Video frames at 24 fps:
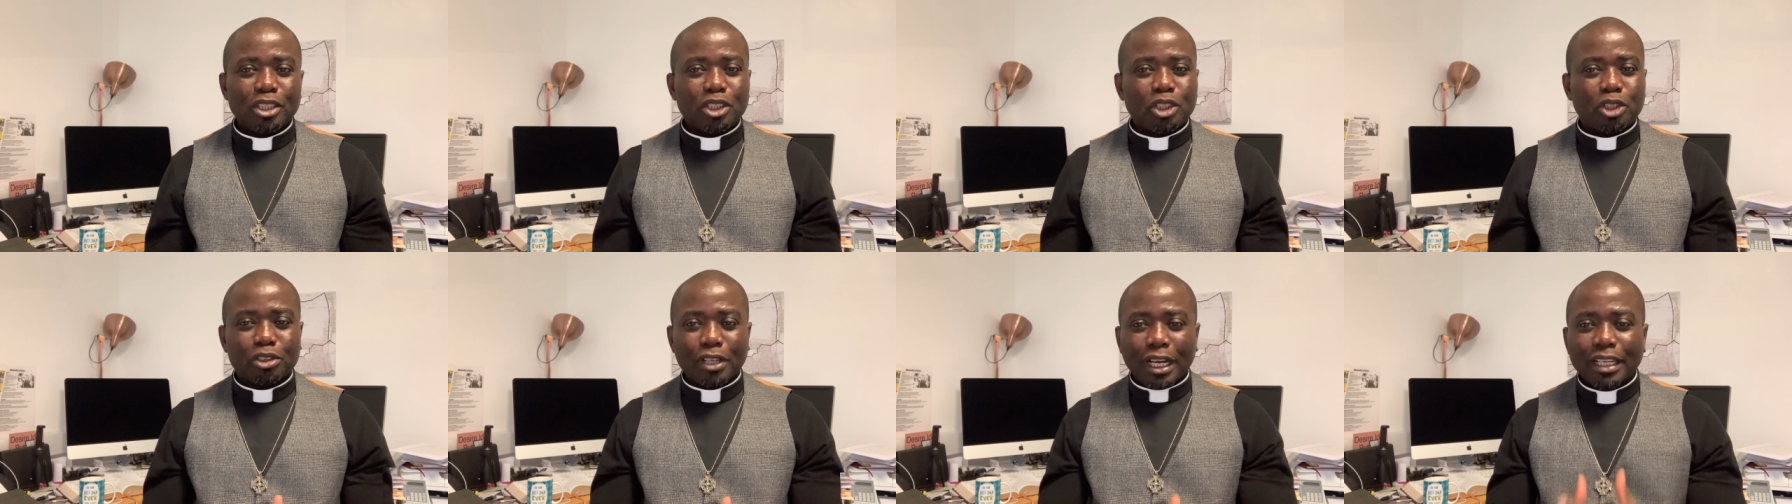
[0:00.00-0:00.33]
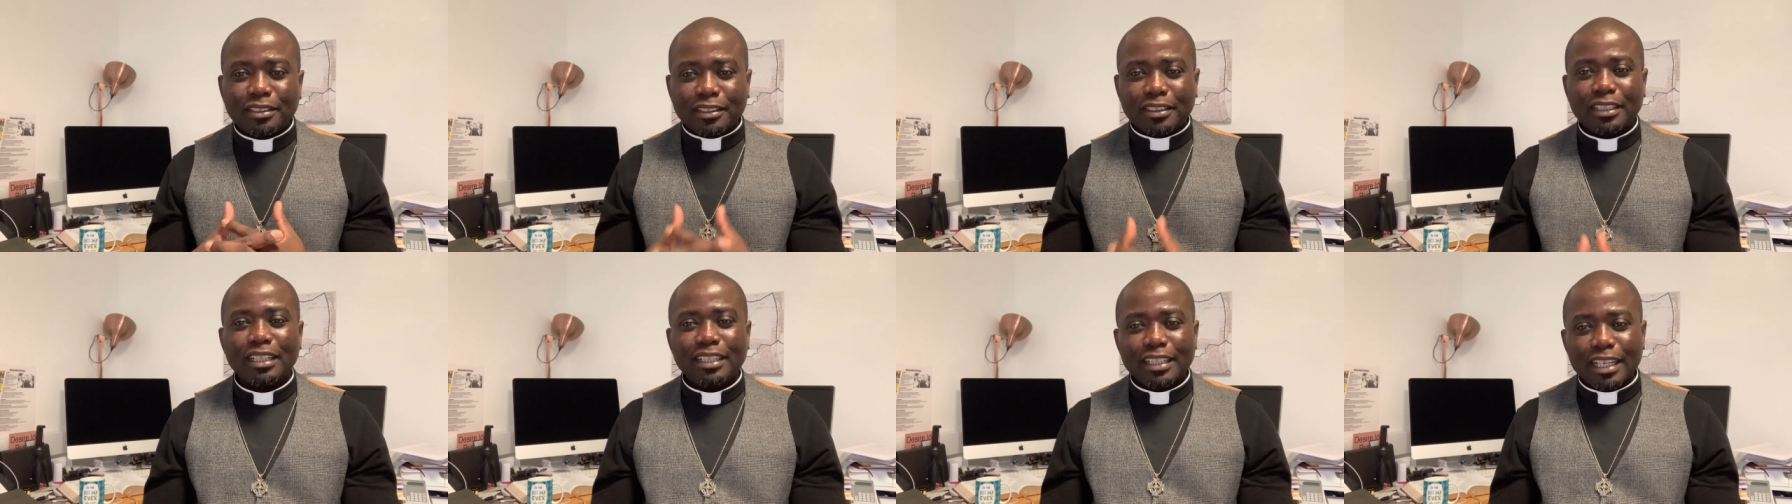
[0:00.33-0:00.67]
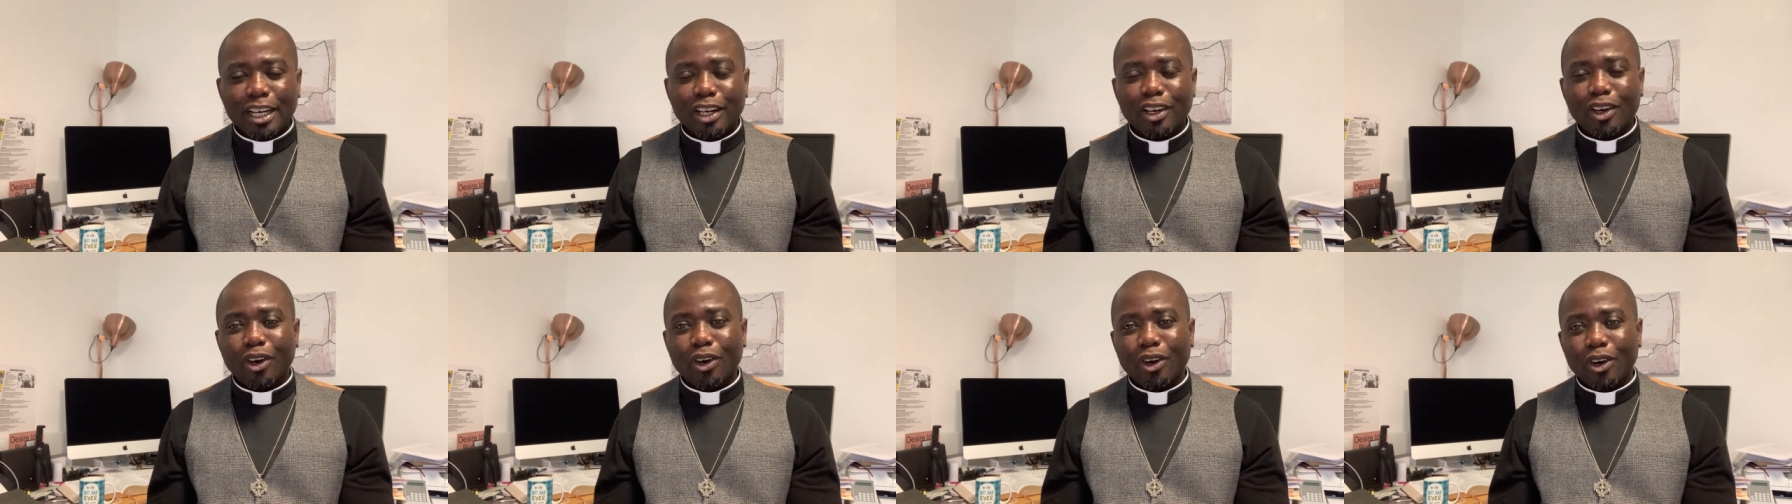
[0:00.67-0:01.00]
Trust in the
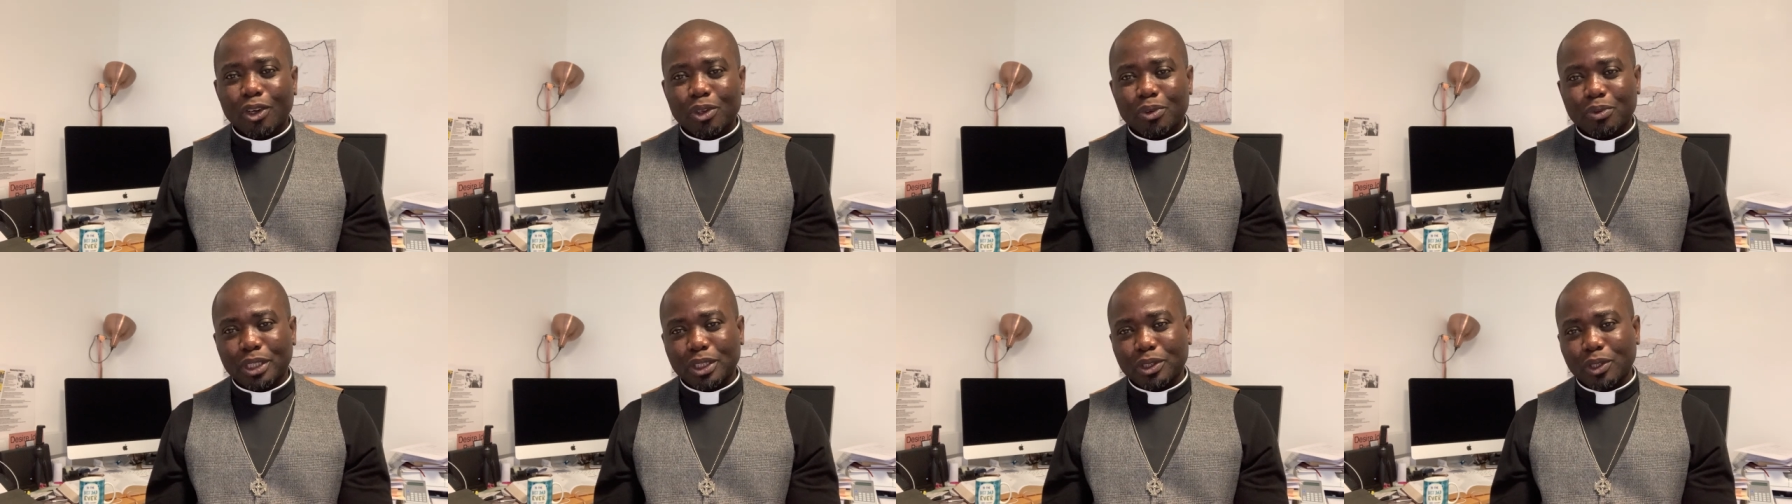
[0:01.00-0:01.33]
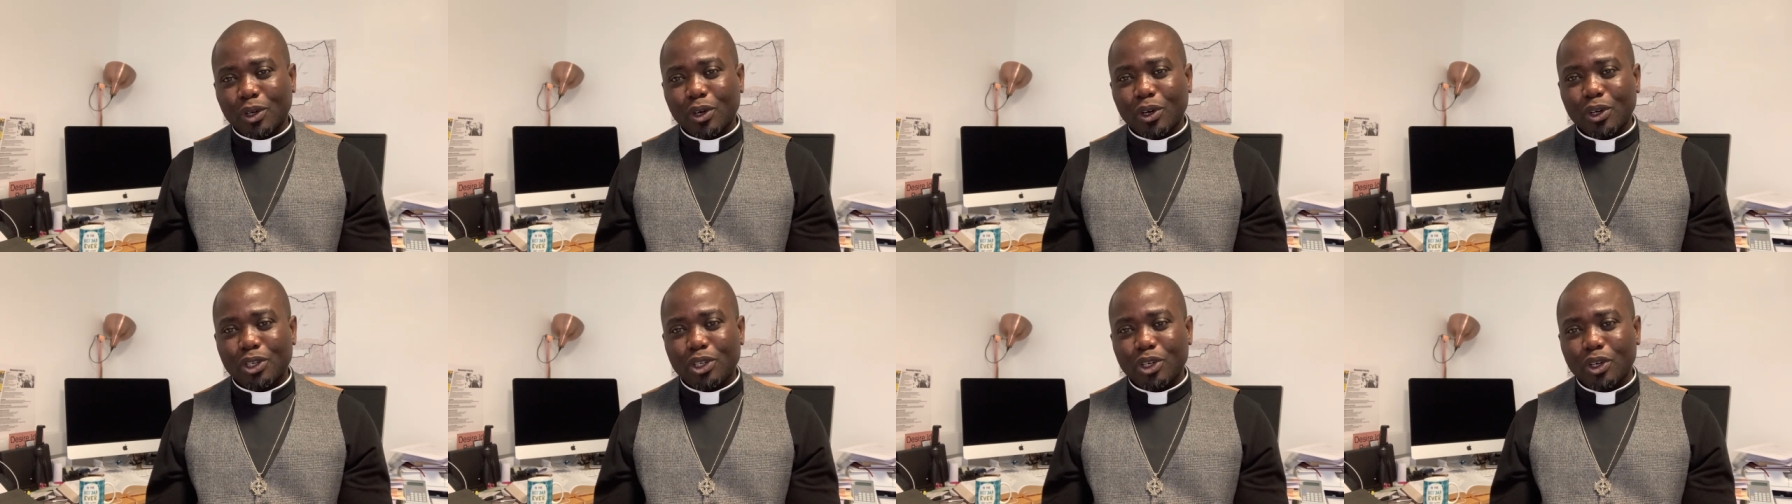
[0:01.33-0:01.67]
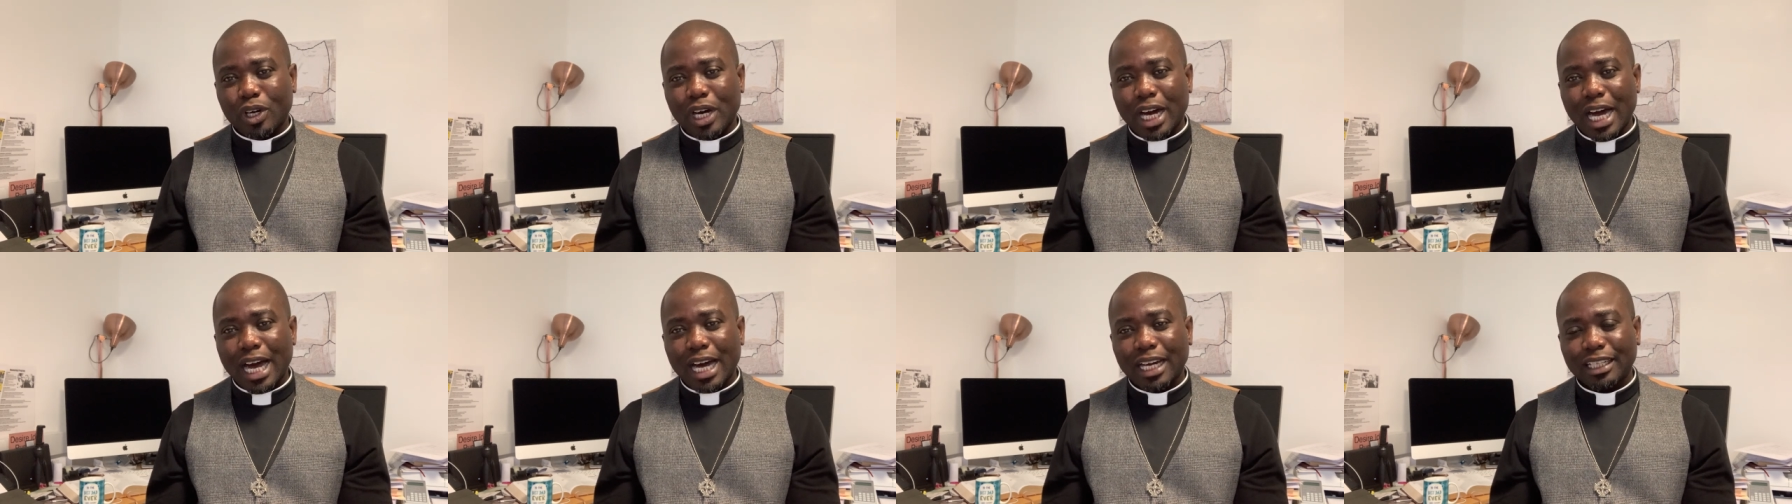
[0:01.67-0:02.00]
Lord with all your
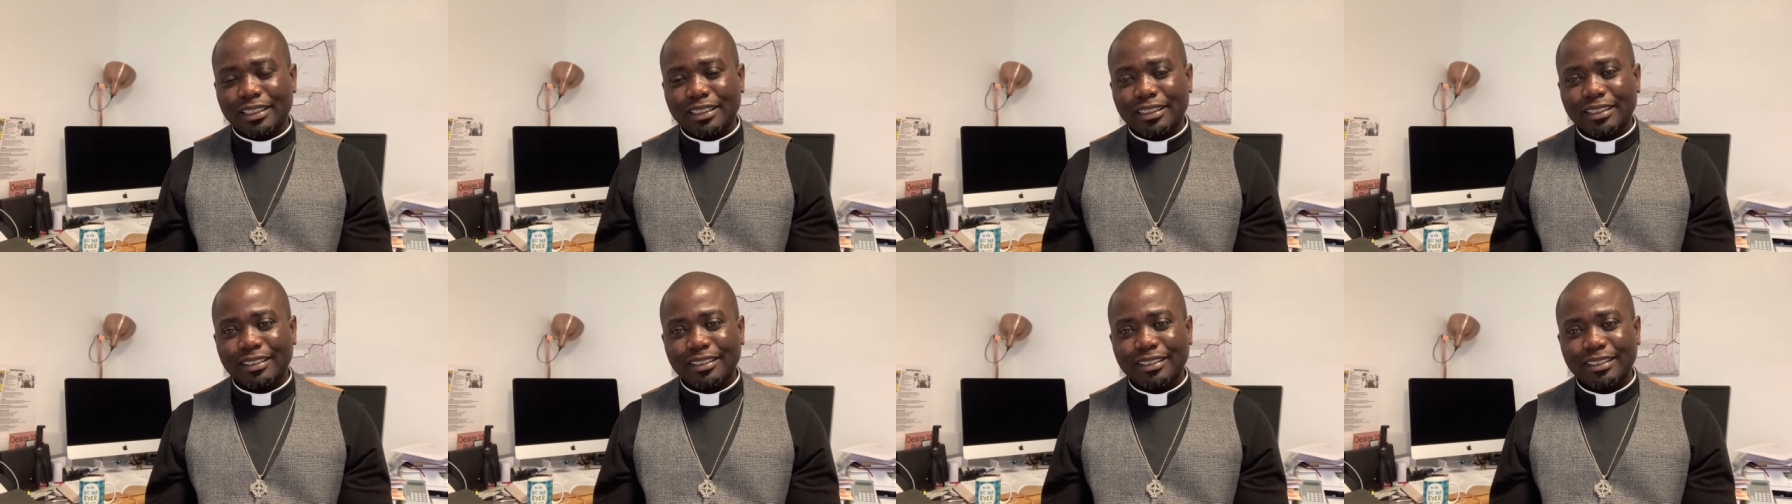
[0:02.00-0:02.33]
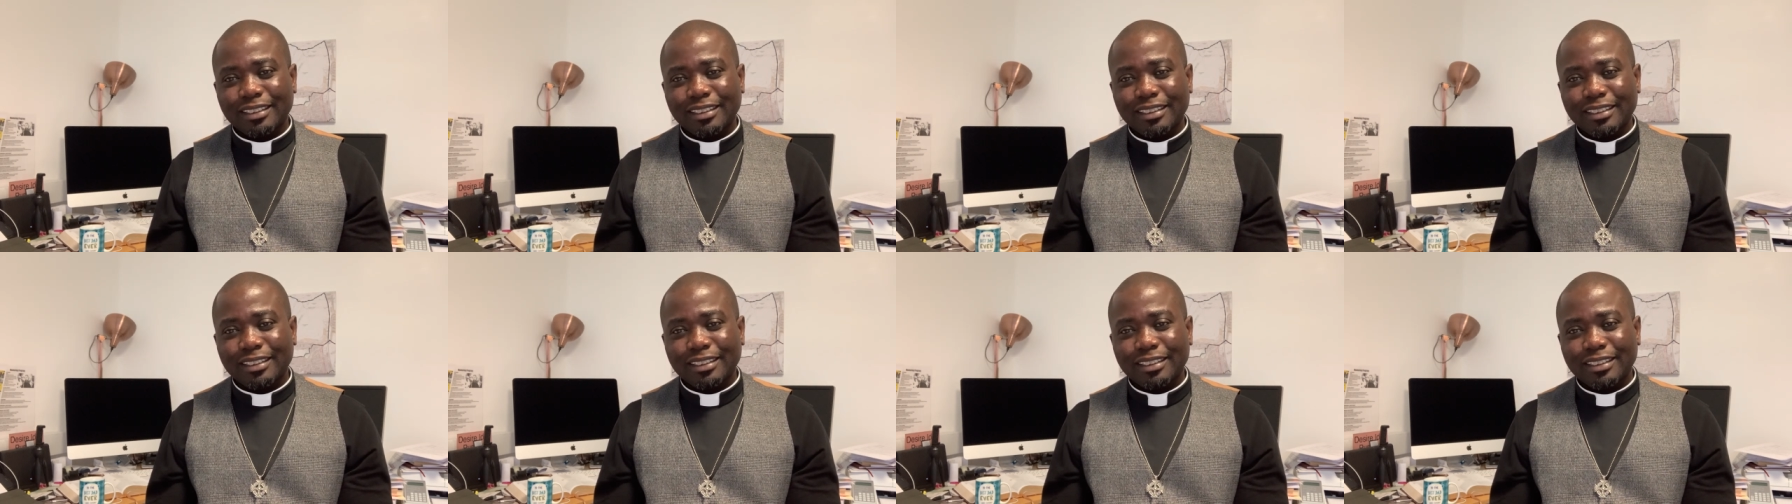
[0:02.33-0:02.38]
heart